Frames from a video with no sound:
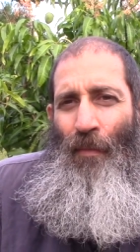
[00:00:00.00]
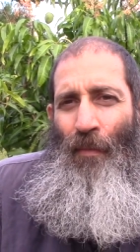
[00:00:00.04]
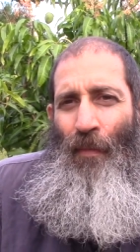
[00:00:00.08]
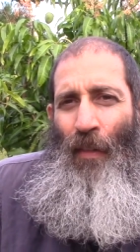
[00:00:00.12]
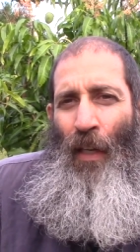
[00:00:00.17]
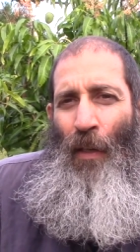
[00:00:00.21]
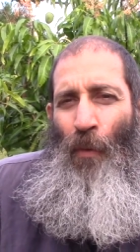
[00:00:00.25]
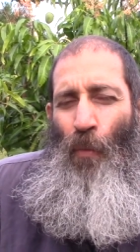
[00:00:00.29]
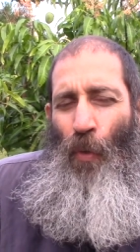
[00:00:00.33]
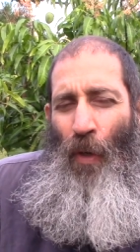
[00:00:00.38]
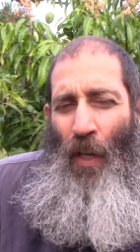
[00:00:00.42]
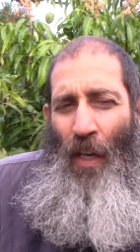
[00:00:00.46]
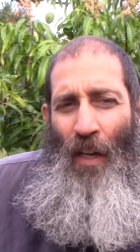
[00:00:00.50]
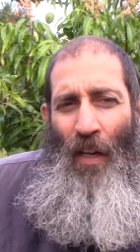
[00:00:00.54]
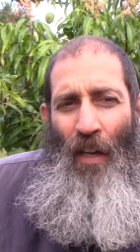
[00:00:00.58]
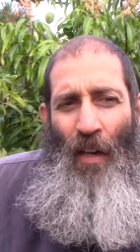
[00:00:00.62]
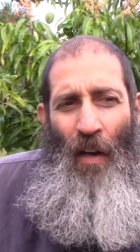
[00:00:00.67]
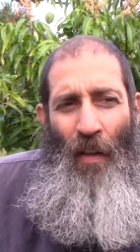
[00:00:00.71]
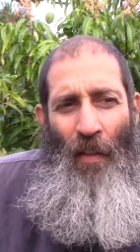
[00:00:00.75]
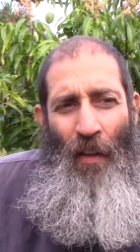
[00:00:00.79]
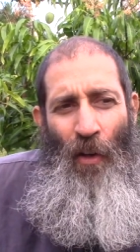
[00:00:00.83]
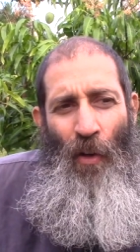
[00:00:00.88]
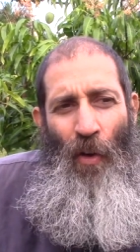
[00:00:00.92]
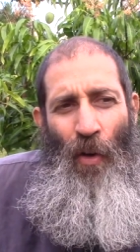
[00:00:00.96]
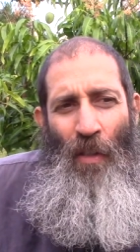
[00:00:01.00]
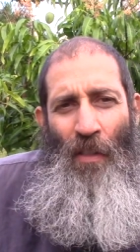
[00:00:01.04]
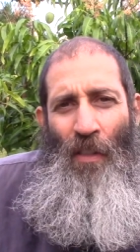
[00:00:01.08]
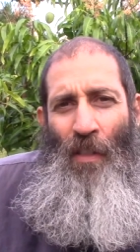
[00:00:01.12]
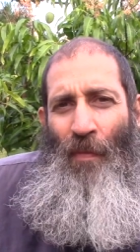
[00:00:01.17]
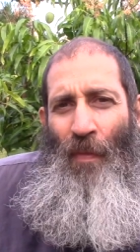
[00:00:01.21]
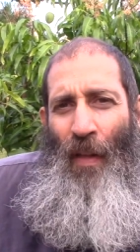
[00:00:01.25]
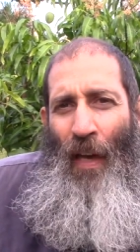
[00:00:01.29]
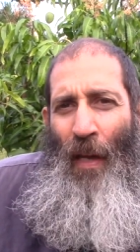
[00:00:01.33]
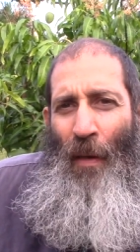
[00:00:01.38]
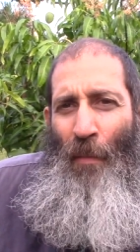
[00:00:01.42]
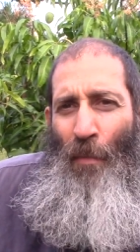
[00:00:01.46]
And we are the cause
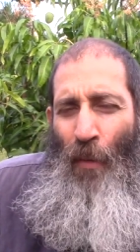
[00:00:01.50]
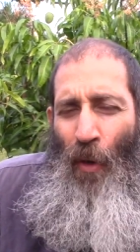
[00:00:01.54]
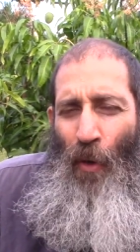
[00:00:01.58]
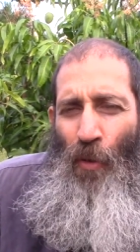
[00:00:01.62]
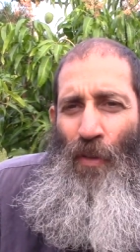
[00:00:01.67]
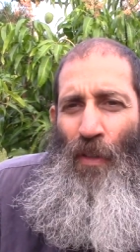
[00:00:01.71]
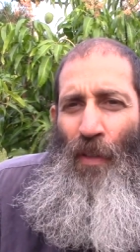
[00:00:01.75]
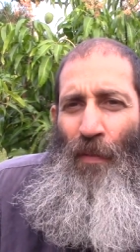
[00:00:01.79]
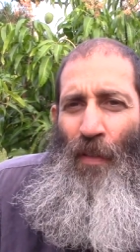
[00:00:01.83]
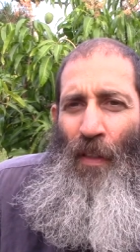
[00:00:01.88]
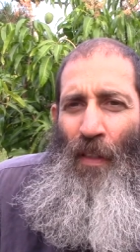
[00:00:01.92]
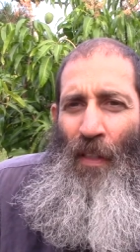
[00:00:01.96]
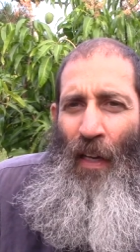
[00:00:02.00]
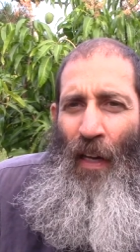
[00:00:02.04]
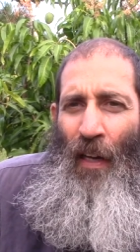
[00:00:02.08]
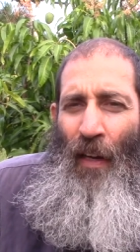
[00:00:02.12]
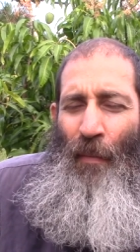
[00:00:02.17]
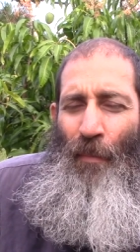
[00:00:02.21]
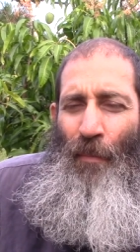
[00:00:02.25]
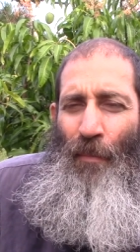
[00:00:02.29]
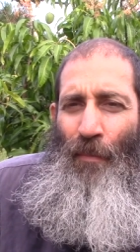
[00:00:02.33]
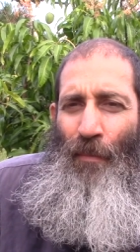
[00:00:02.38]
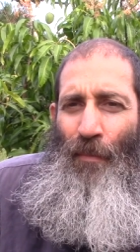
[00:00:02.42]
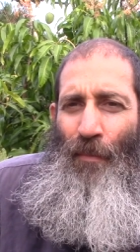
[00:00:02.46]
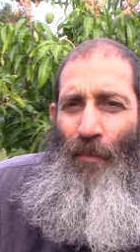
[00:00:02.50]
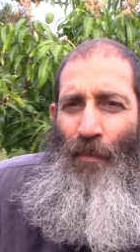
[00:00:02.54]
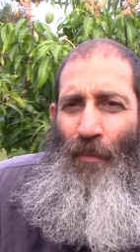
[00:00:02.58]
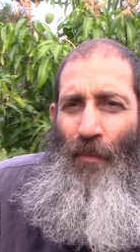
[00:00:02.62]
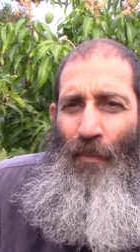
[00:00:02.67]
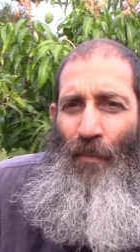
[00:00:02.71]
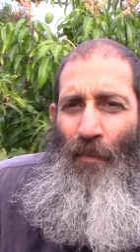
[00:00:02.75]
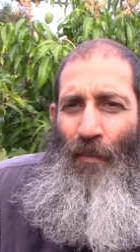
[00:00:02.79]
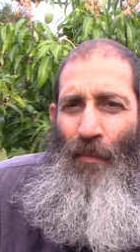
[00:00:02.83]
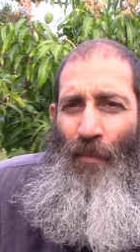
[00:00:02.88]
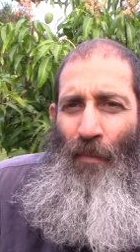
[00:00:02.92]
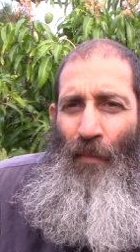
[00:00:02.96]
of that most of the time.
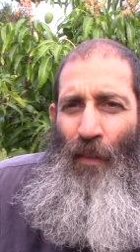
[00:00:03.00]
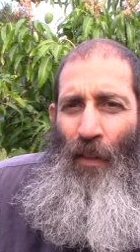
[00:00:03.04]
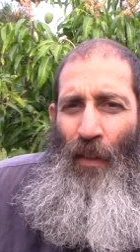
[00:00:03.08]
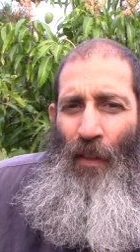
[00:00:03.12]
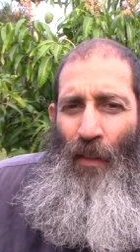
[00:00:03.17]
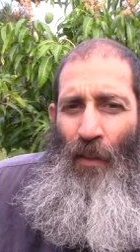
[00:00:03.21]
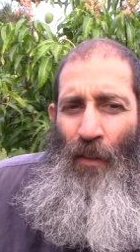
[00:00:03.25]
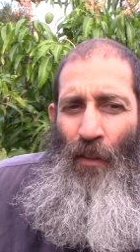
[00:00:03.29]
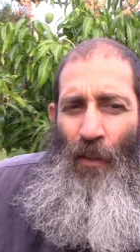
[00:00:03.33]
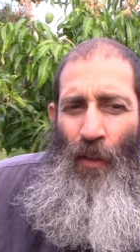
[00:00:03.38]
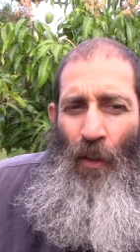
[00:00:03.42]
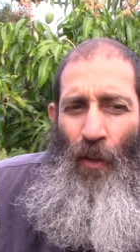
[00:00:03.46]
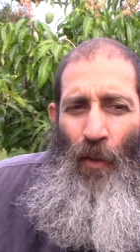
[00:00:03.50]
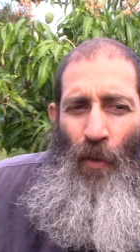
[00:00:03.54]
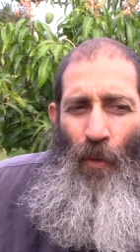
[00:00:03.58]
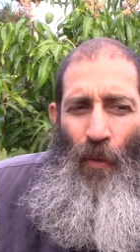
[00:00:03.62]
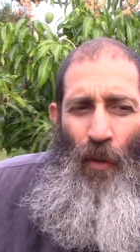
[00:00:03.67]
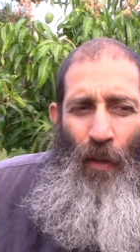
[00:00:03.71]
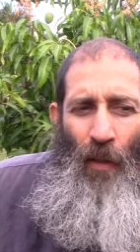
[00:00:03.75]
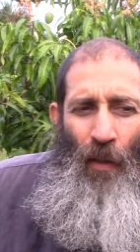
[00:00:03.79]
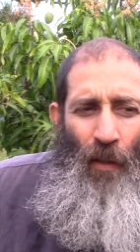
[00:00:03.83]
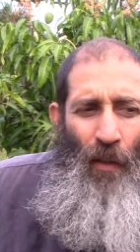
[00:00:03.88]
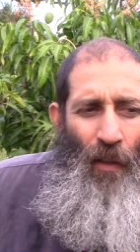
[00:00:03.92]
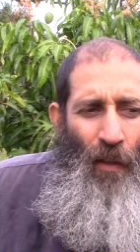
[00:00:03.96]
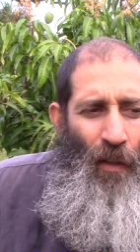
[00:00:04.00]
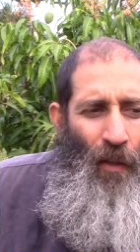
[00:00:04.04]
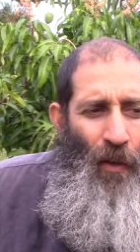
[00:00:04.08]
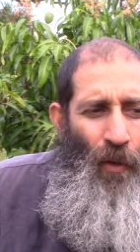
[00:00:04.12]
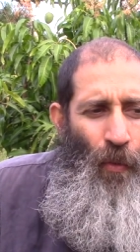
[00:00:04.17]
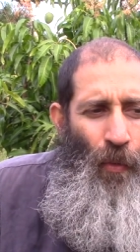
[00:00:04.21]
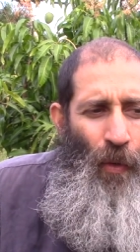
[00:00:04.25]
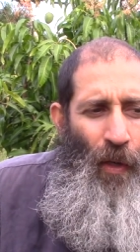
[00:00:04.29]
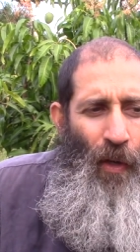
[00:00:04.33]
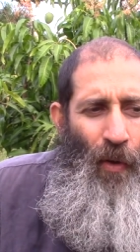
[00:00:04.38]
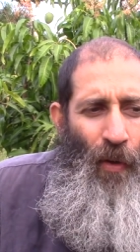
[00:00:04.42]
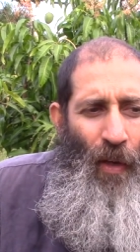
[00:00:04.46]
So, uh, you know,
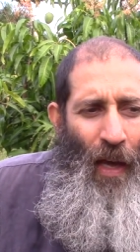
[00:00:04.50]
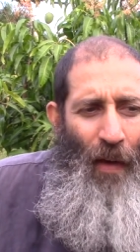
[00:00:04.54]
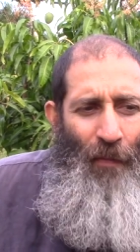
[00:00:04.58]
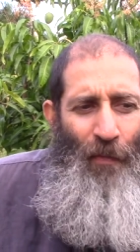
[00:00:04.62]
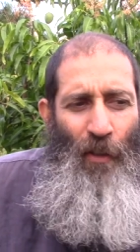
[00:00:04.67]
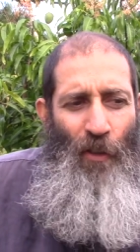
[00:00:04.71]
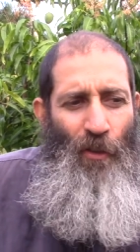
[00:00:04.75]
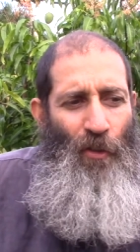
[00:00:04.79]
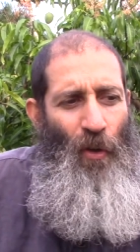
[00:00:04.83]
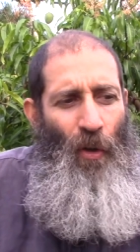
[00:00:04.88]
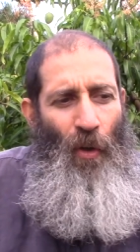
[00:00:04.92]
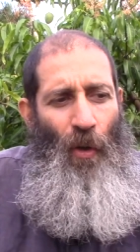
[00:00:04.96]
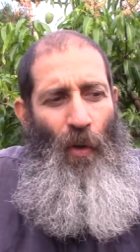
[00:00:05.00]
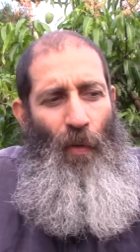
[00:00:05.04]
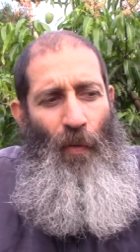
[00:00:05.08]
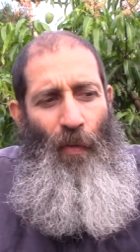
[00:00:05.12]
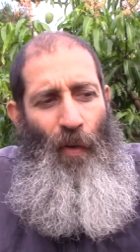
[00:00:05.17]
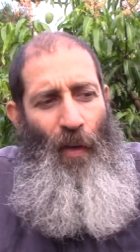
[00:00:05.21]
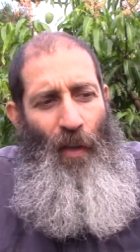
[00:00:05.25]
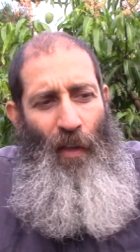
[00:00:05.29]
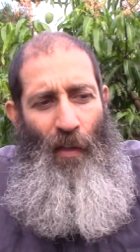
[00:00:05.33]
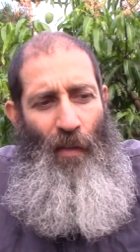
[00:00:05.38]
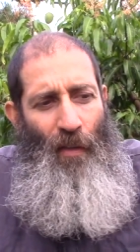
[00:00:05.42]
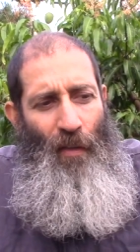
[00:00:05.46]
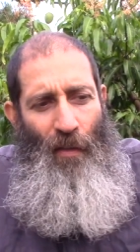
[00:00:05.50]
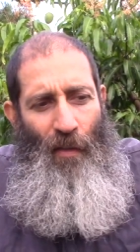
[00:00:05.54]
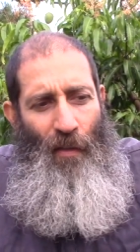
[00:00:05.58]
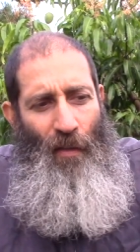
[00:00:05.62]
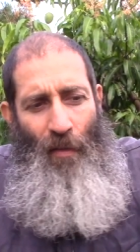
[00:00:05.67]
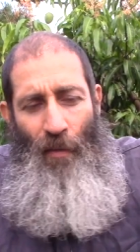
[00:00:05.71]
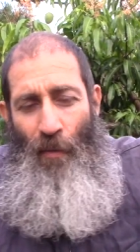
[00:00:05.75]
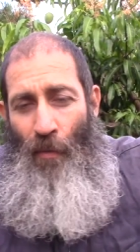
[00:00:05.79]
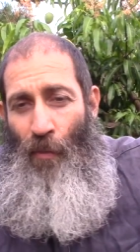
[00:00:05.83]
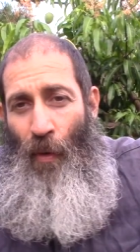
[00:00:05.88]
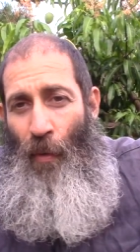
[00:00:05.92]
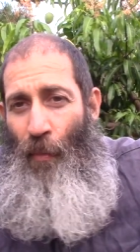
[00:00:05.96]
we don't have control over it
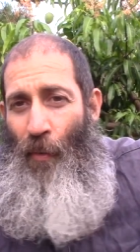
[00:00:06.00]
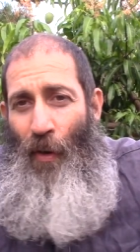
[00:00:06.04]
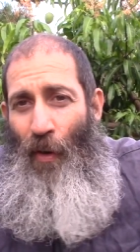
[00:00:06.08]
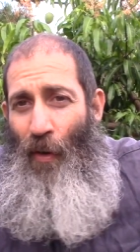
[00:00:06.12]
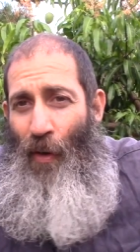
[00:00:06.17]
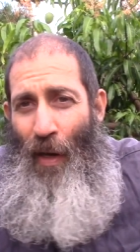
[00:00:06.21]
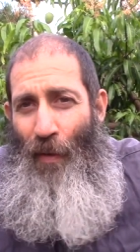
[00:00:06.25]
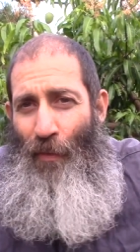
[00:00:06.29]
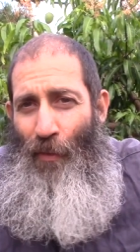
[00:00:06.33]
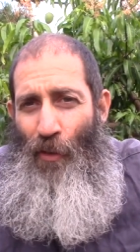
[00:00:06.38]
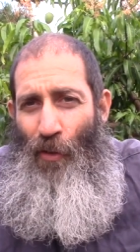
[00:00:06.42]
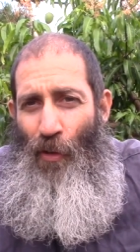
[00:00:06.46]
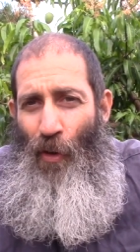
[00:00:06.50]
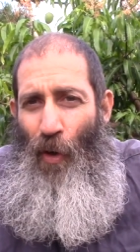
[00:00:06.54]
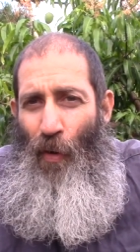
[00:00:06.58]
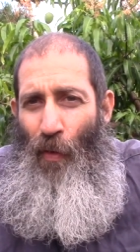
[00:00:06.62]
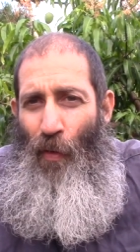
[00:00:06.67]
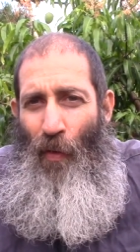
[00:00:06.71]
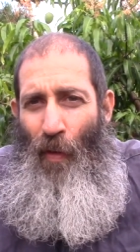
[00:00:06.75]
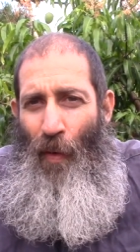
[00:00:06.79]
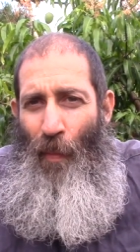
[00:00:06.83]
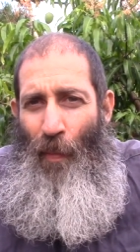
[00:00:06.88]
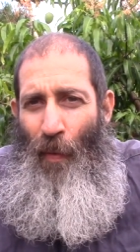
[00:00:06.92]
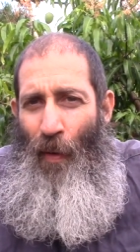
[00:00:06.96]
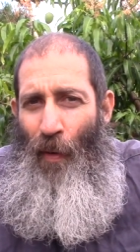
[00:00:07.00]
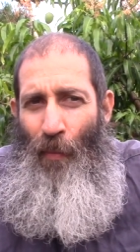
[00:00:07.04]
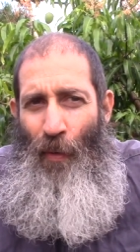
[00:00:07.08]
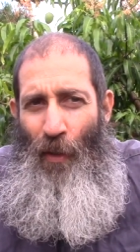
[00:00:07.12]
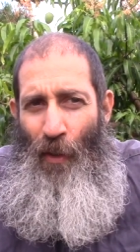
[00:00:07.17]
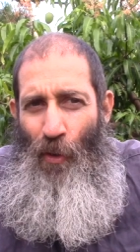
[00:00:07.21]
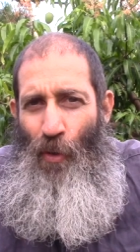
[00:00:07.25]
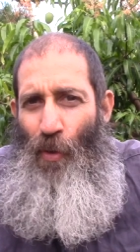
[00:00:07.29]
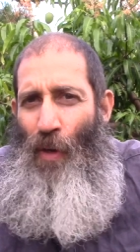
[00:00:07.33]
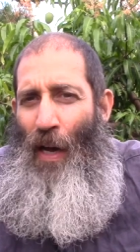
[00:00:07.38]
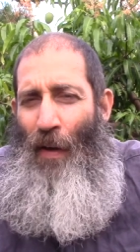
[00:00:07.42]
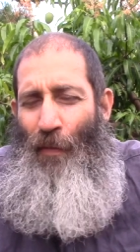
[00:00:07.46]
when we don't have control over it, but we
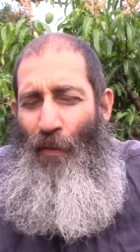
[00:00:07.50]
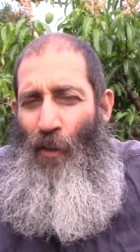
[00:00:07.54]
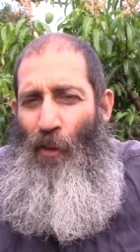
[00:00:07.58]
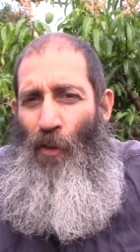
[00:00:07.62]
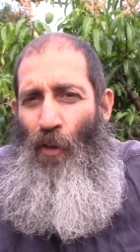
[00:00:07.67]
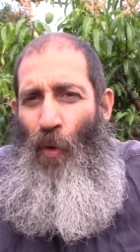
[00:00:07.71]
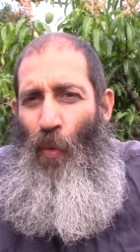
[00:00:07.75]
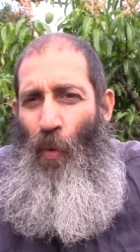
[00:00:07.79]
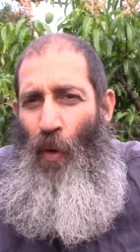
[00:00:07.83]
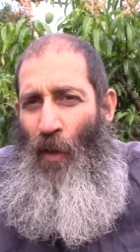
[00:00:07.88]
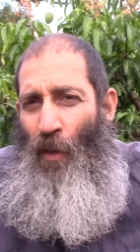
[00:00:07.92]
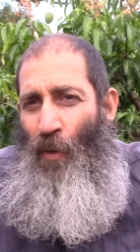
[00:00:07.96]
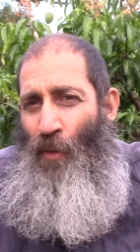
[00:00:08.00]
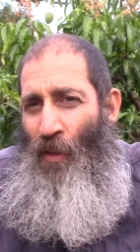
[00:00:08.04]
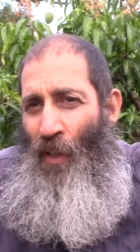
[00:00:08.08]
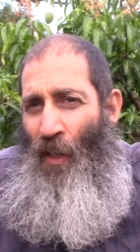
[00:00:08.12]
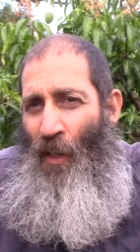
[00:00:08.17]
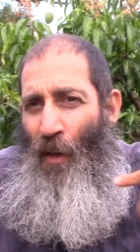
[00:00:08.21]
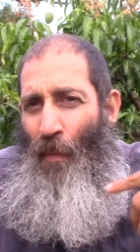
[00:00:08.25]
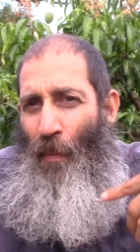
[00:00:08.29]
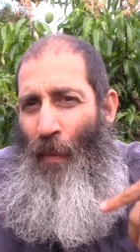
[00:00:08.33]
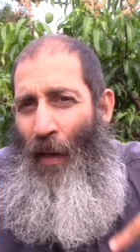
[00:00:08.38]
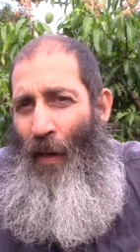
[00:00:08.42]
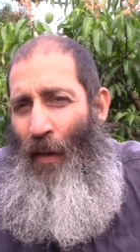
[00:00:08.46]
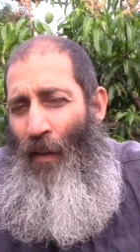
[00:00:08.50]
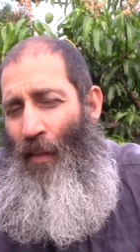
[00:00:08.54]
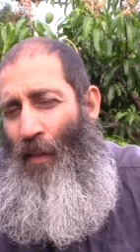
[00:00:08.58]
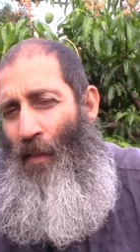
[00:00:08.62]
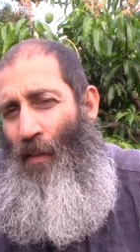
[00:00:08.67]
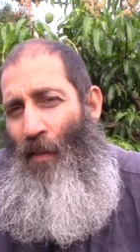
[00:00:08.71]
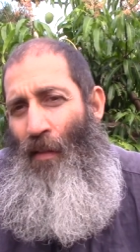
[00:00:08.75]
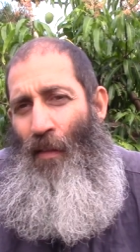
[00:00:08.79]
do have control what goes in our mouth.